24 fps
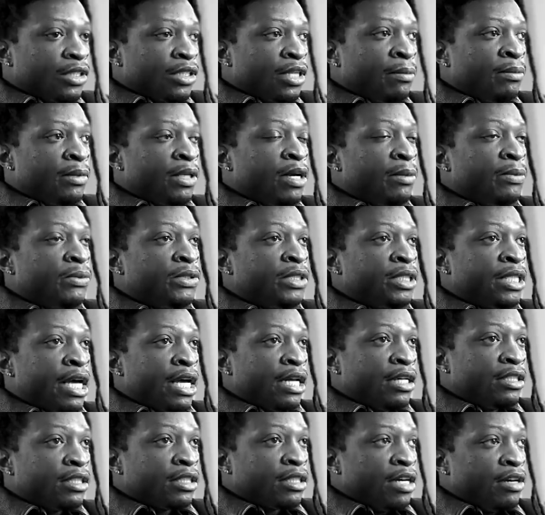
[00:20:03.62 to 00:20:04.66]
Some double
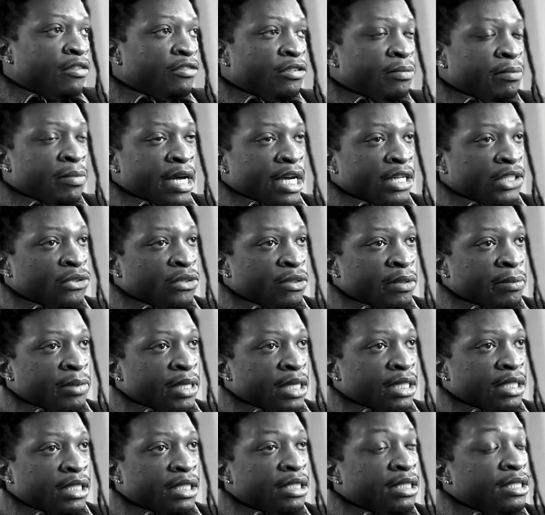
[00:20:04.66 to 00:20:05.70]
standards come from natural
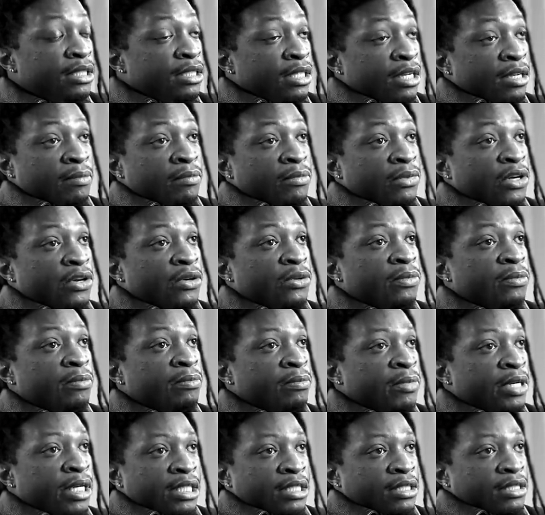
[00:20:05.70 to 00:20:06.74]
ability, some
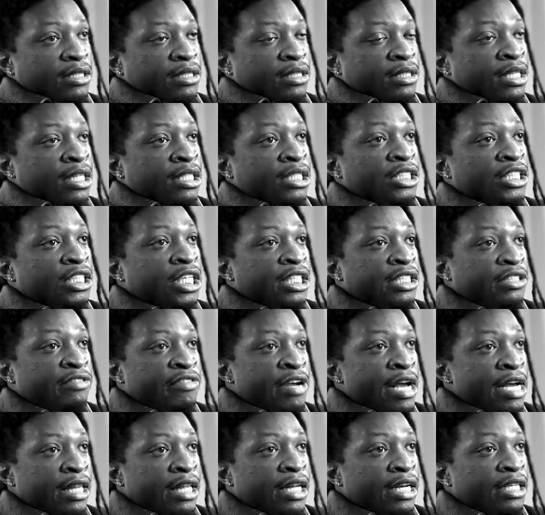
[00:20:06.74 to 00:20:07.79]
don't. But it doesn't change
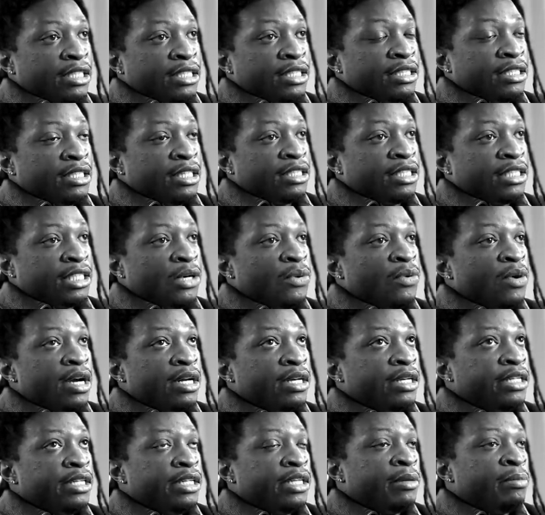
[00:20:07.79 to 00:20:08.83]
the fact that it's still
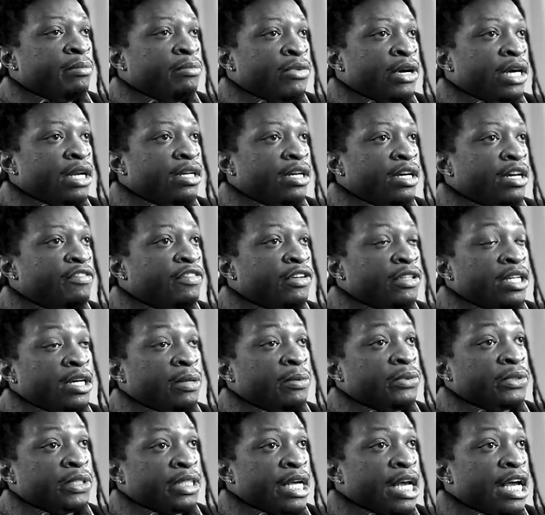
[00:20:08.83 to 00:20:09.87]
under the umbrella of a
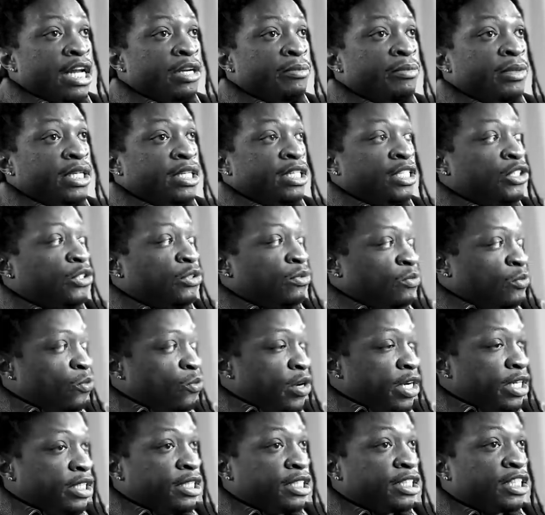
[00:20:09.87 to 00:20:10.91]
double standard, because
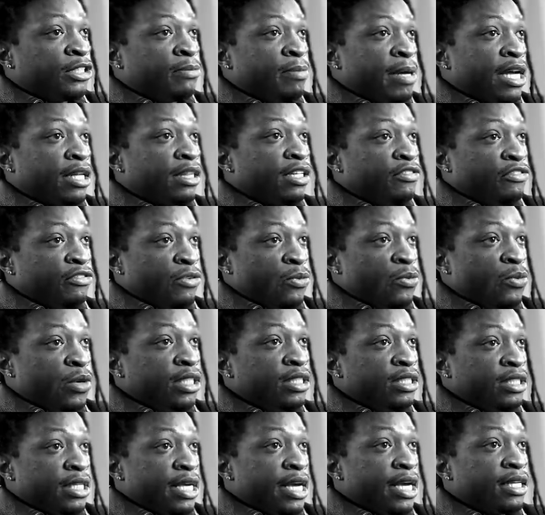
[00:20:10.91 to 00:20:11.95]
one is expected from
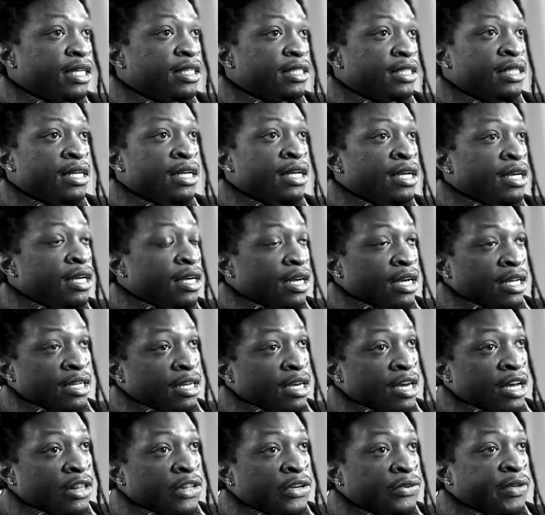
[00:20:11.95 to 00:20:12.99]
one sex
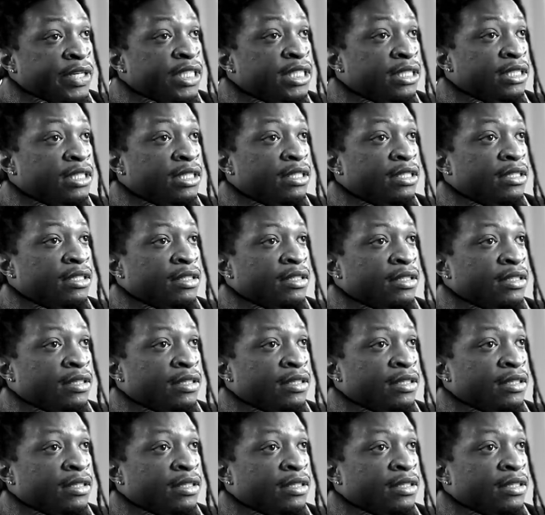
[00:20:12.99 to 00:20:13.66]
and the other isn't.